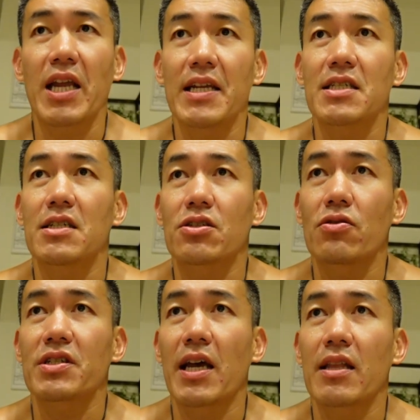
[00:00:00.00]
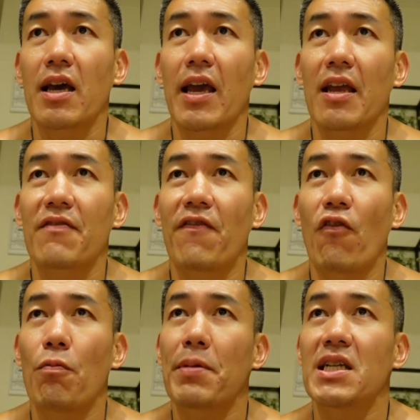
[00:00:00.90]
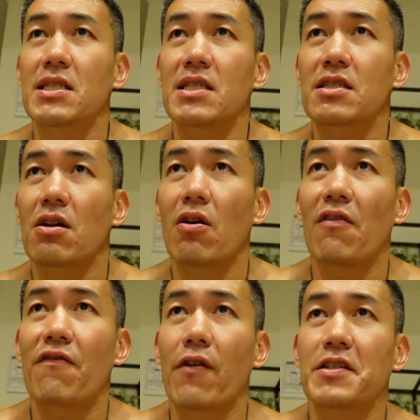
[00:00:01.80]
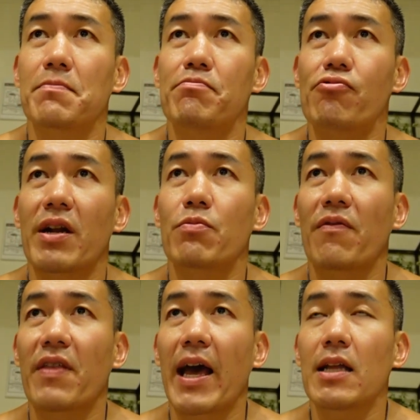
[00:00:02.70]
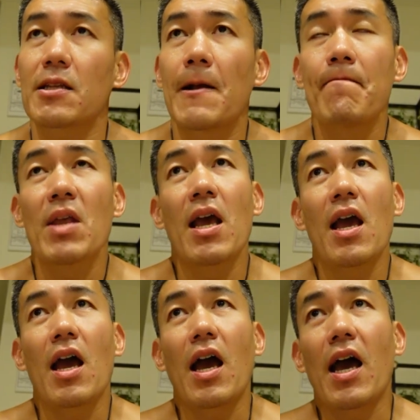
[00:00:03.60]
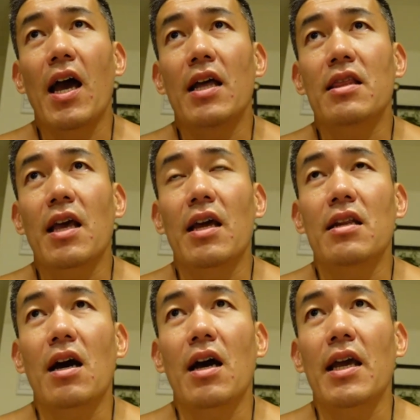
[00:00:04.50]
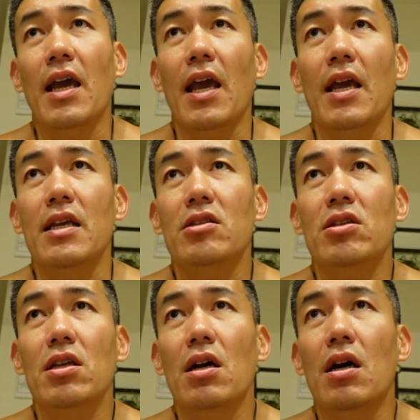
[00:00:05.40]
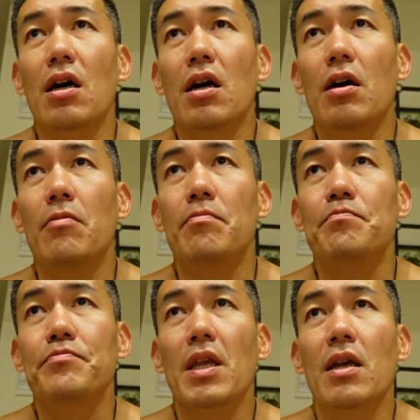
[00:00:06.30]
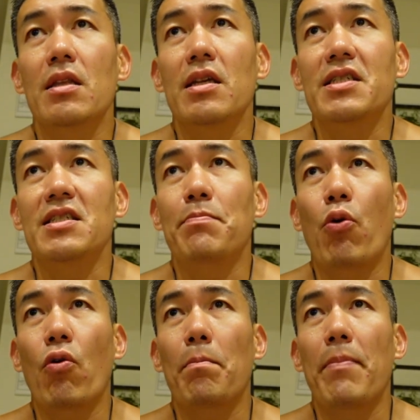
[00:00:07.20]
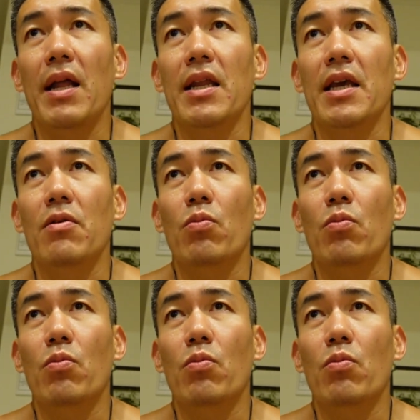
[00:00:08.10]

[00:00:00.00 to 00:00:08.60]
tasty sauce. And I ate 4 pieces of French bread with that. And then I ate, this is pork belly